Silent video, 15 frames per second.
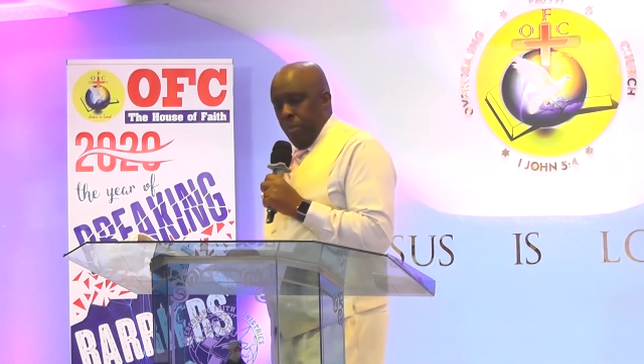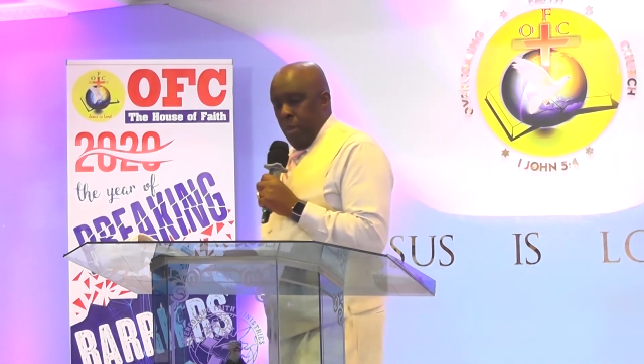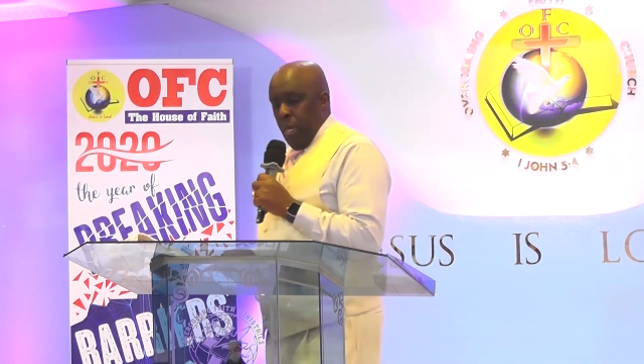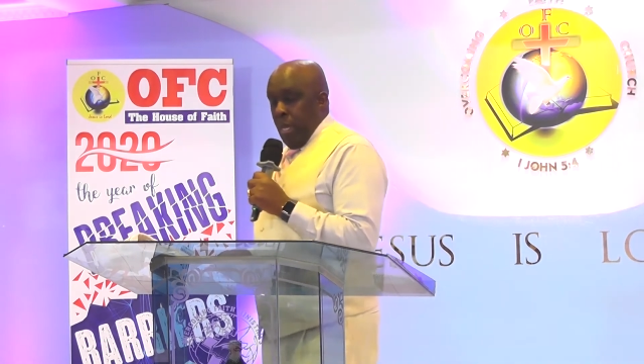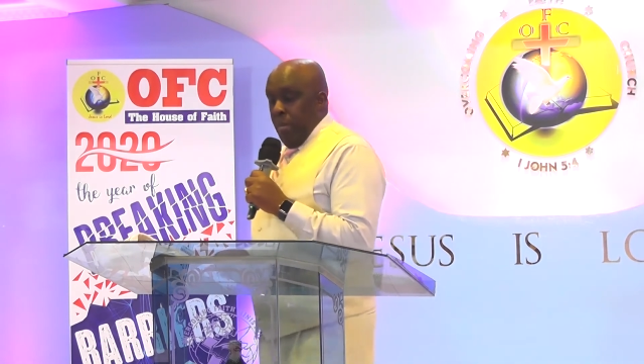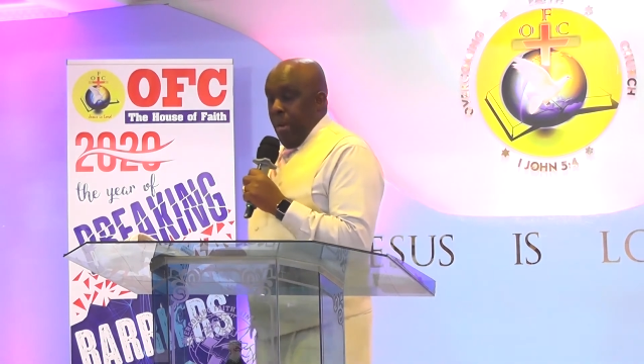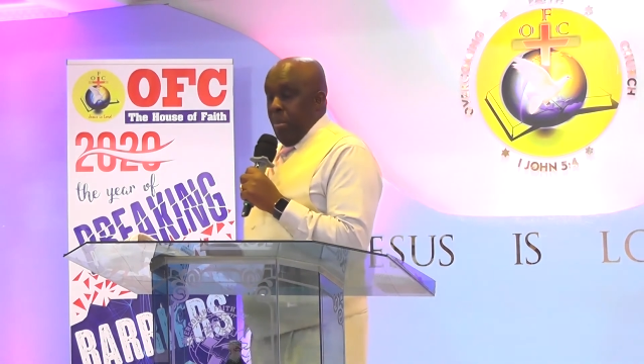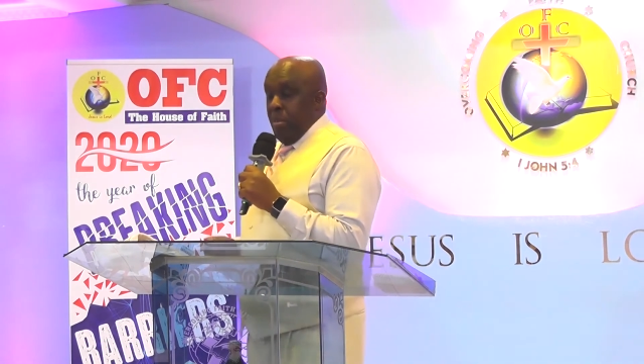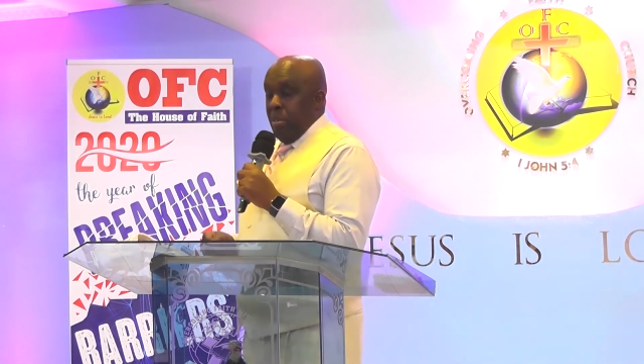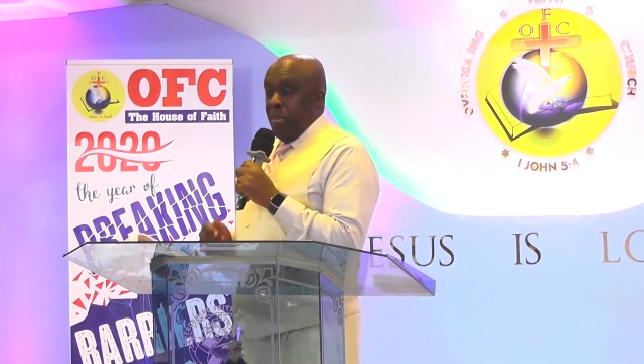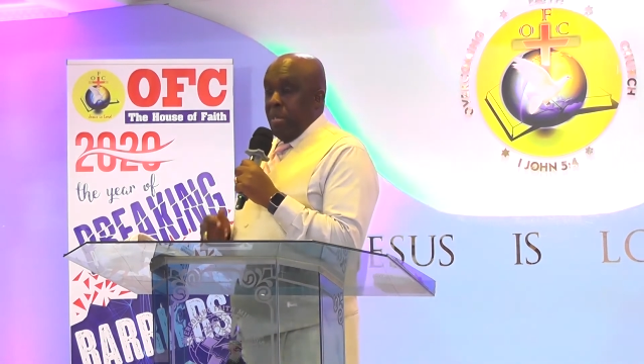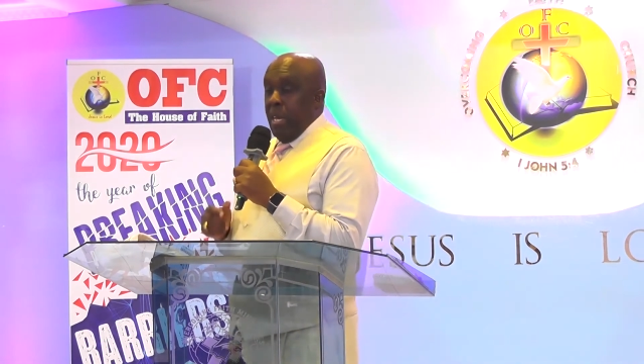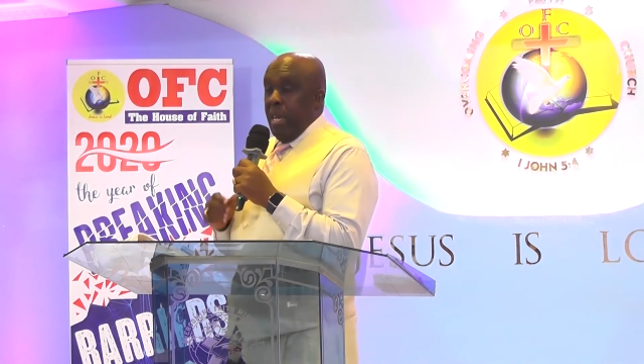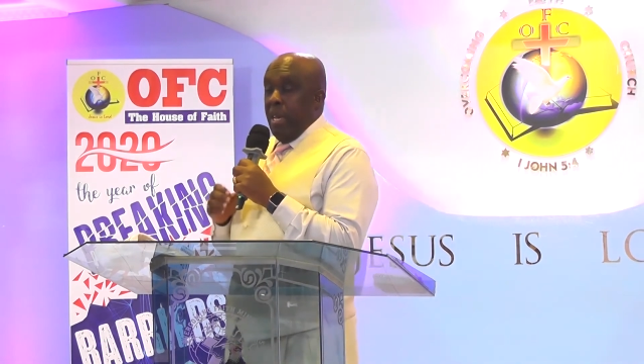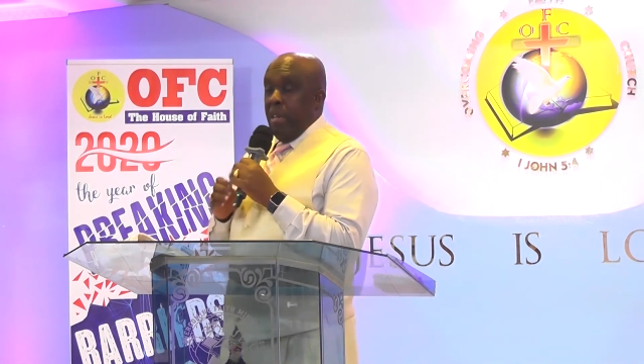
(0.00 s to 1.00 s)
And the Bible
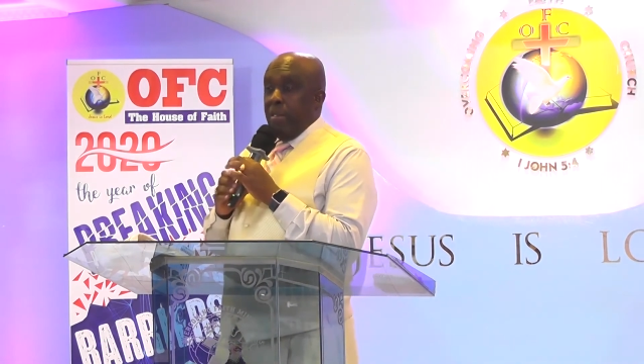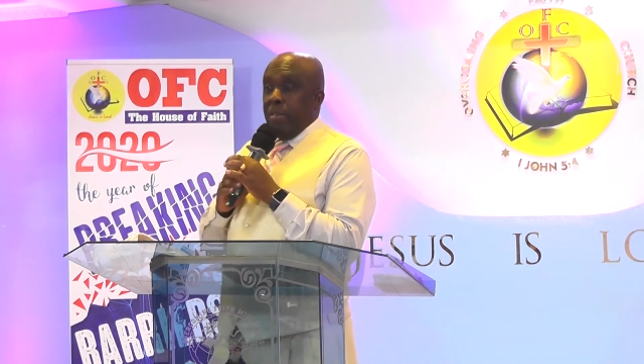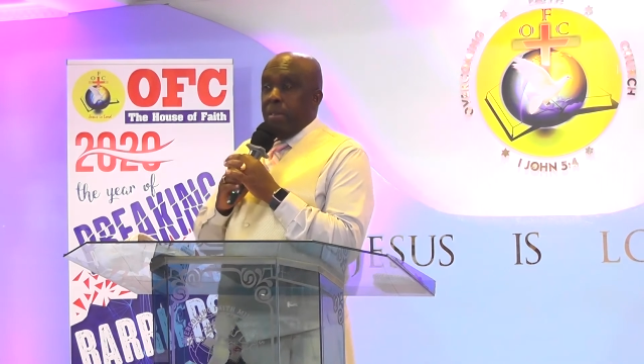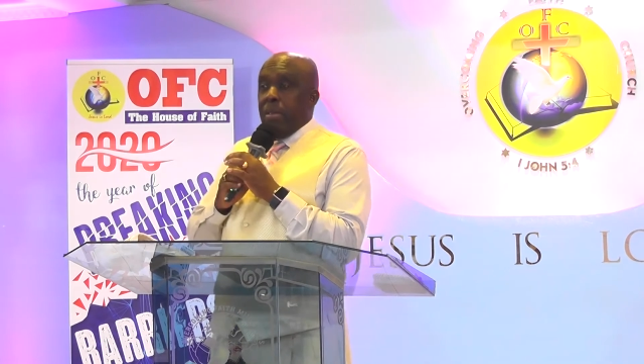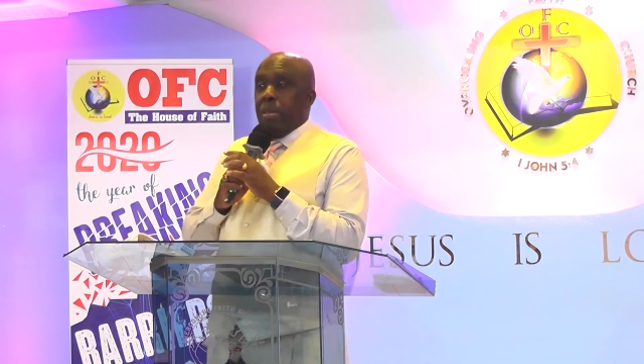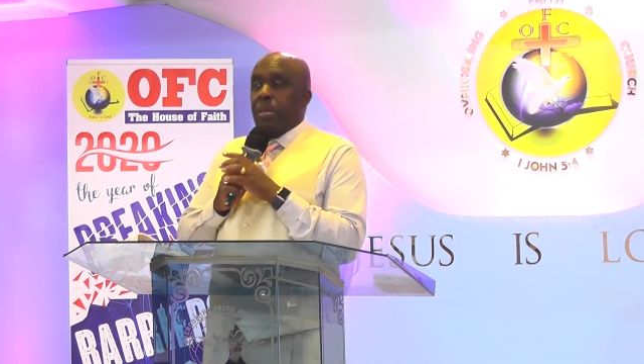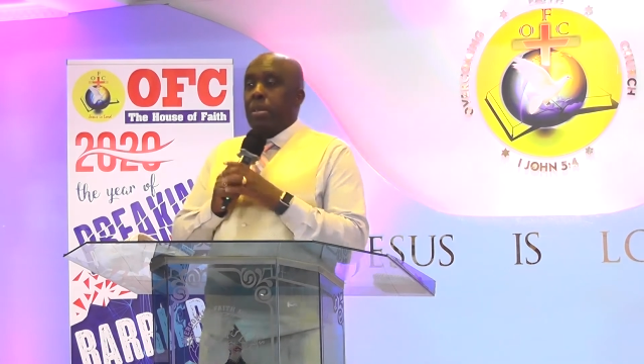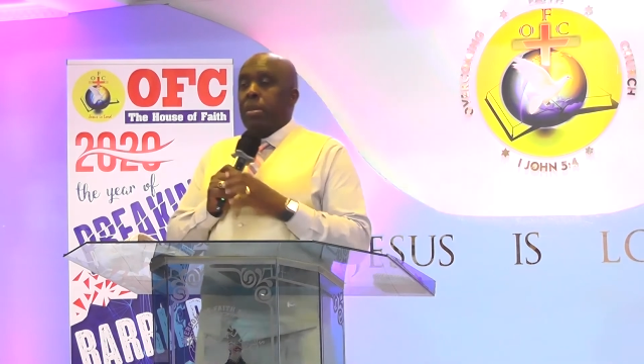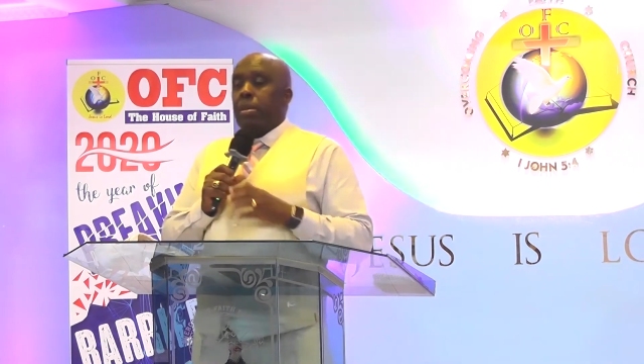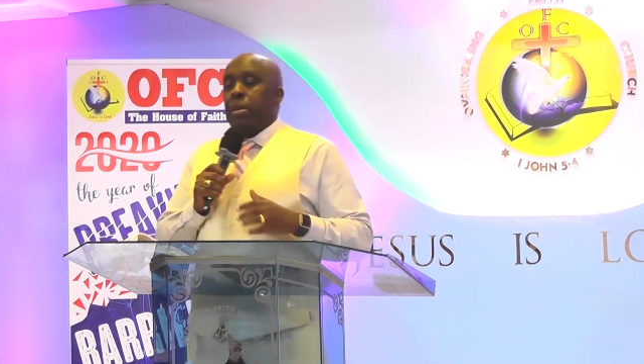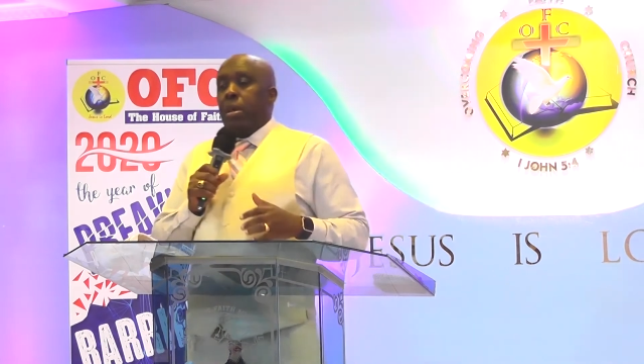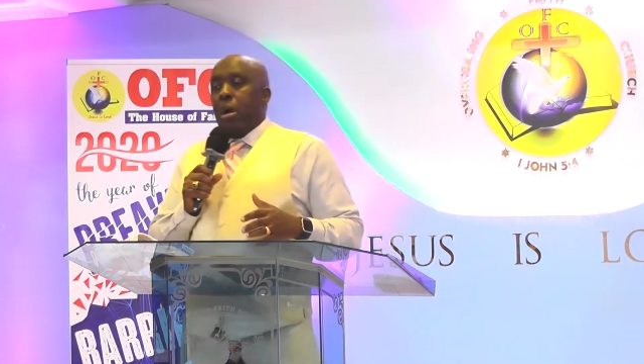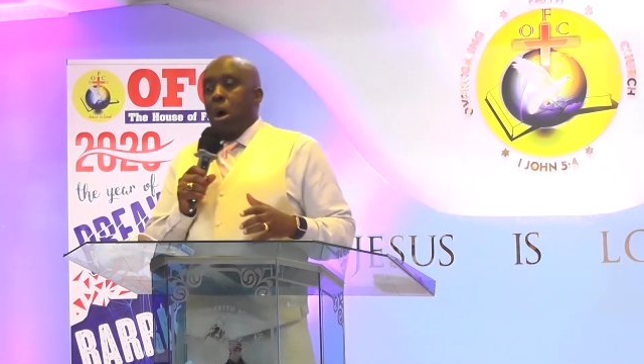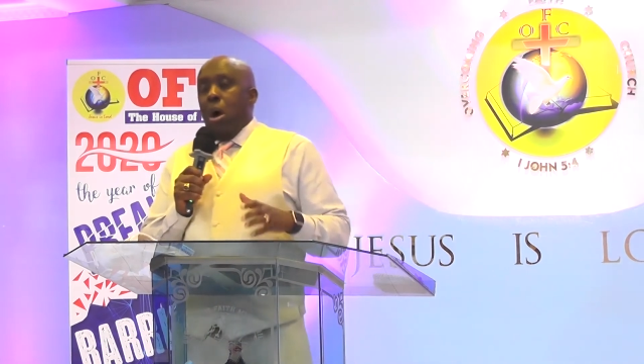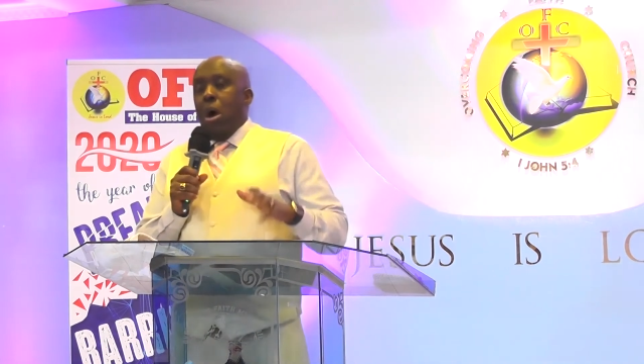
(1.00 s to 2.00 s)
says,
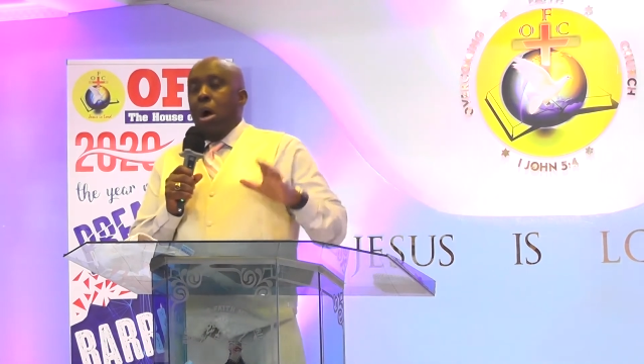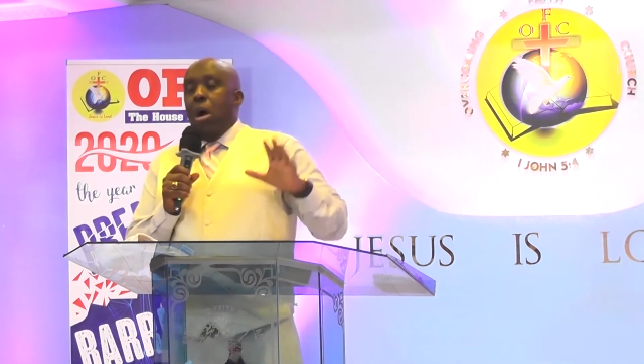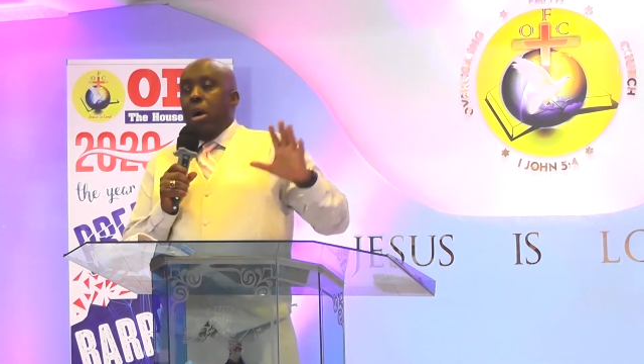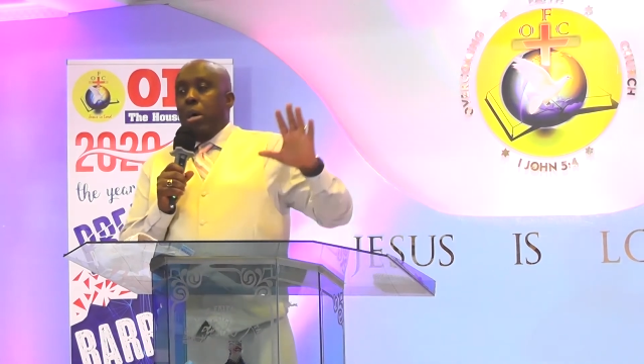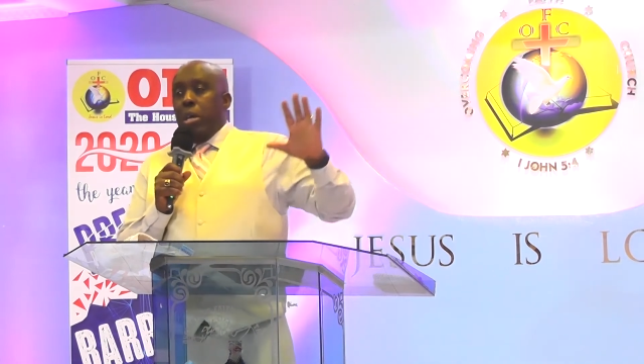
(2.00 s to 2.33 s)
all